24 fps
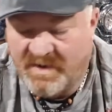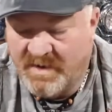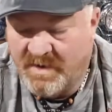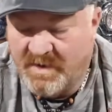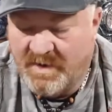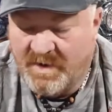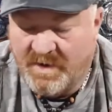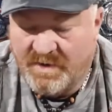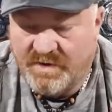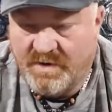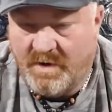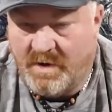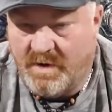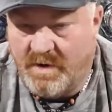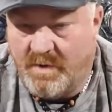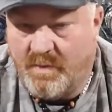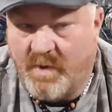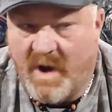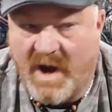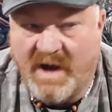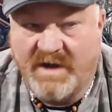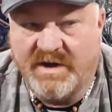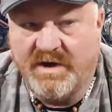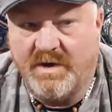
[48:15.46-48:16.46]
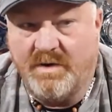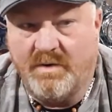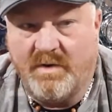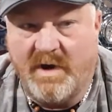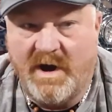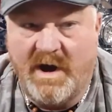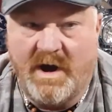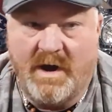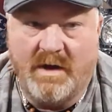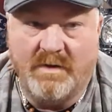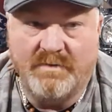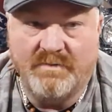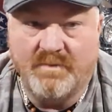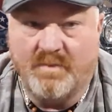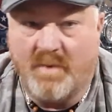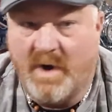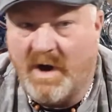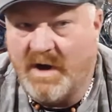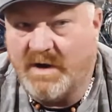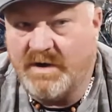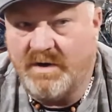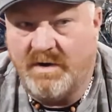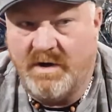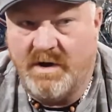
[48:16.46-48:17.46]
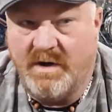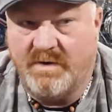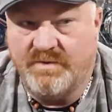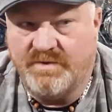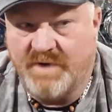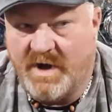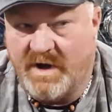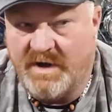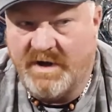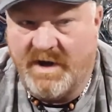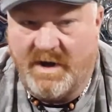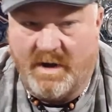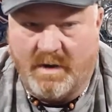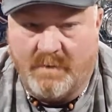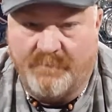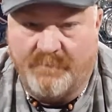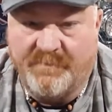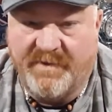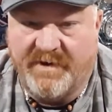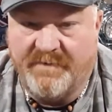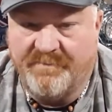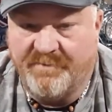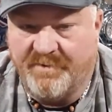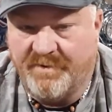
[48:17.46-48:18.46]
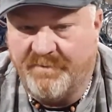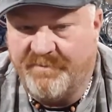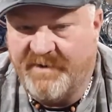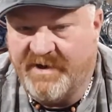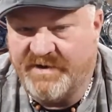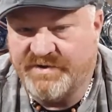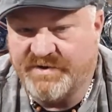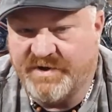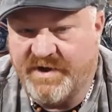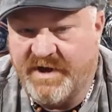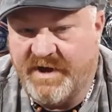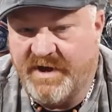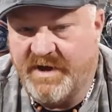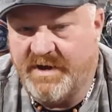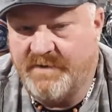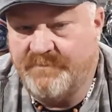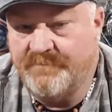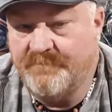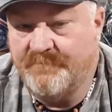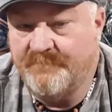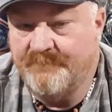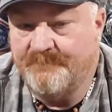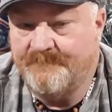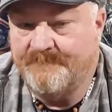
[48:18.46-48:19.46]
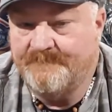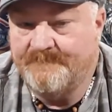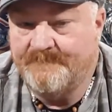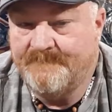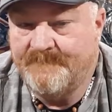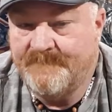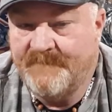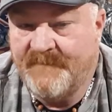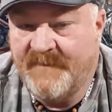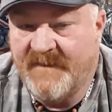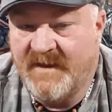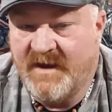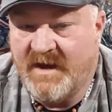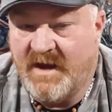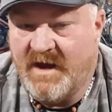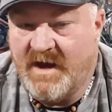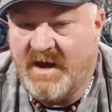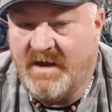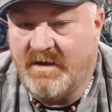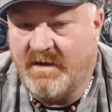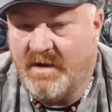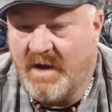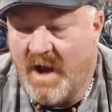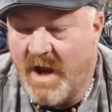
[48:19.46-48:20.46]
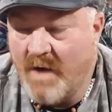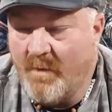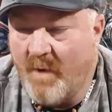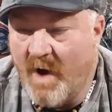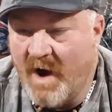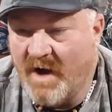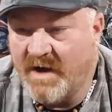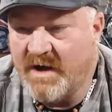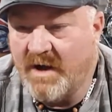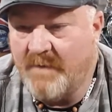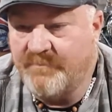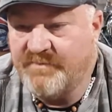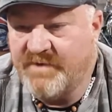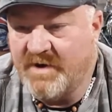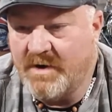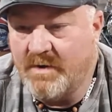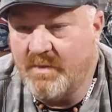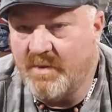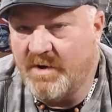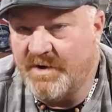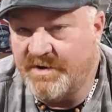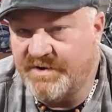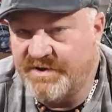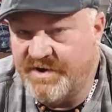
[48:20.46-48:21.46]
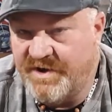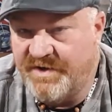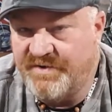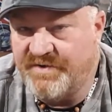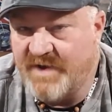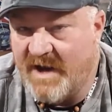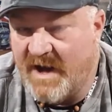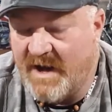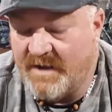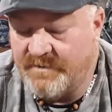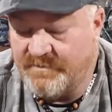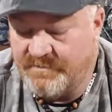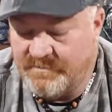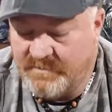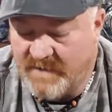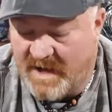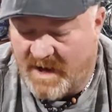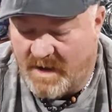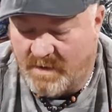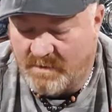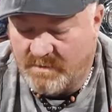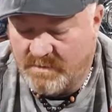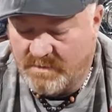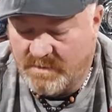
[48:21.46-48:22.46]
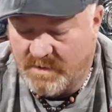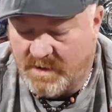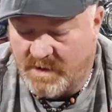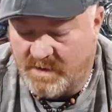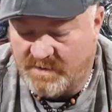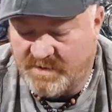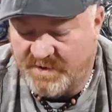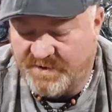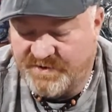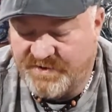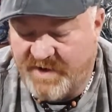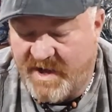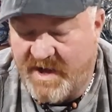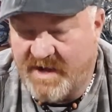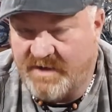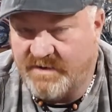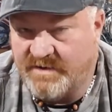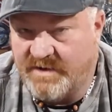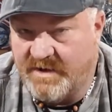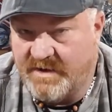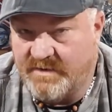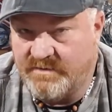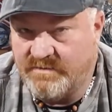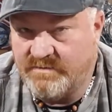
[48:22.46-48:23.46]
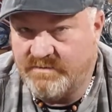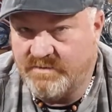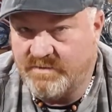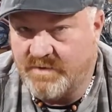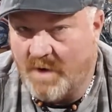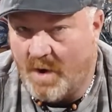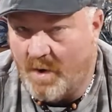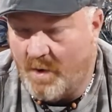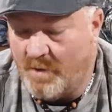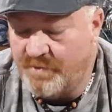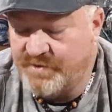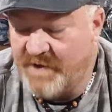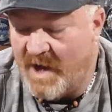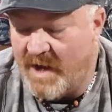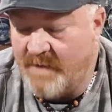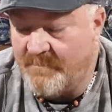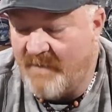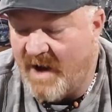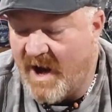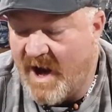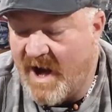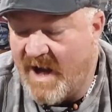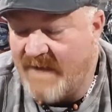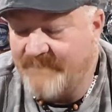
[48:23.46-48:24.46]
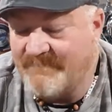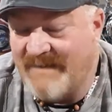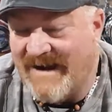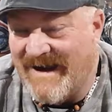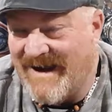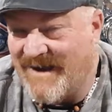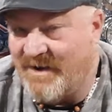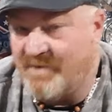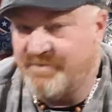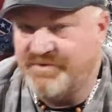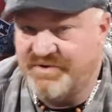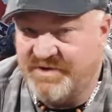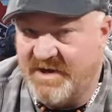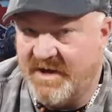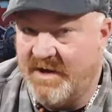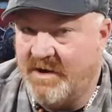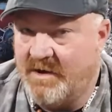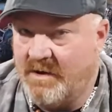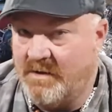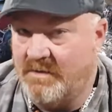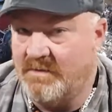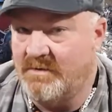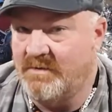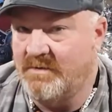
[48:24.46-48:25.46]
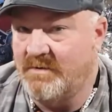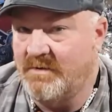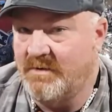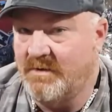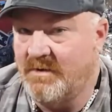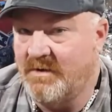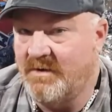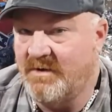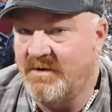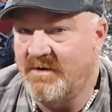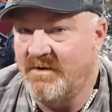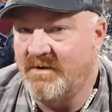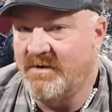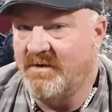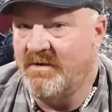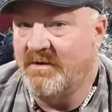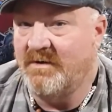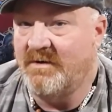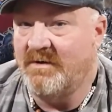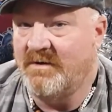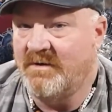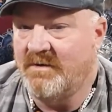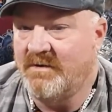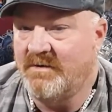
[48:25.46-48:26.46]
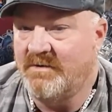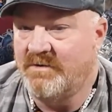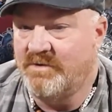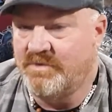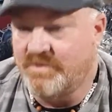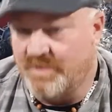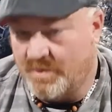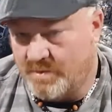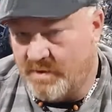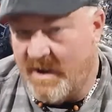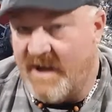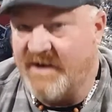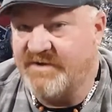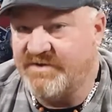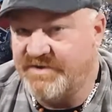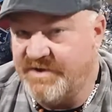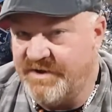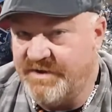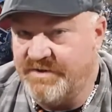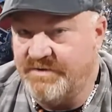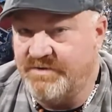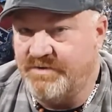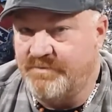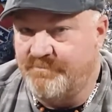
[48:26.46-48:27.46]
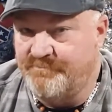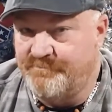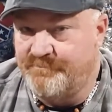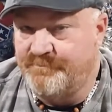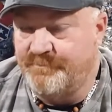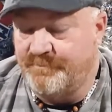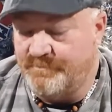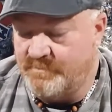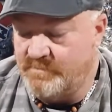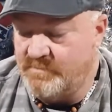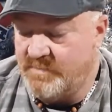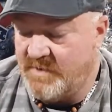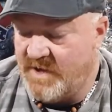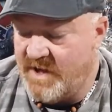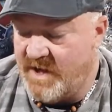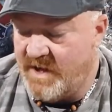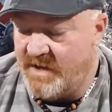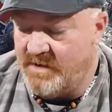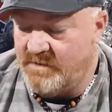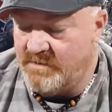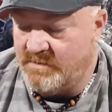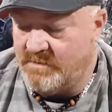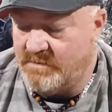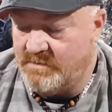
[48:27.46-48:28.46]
So we're walking around, trying to help people the best I can. And I walk up there where she's at. Now, understand that the whole time I'm out there directing and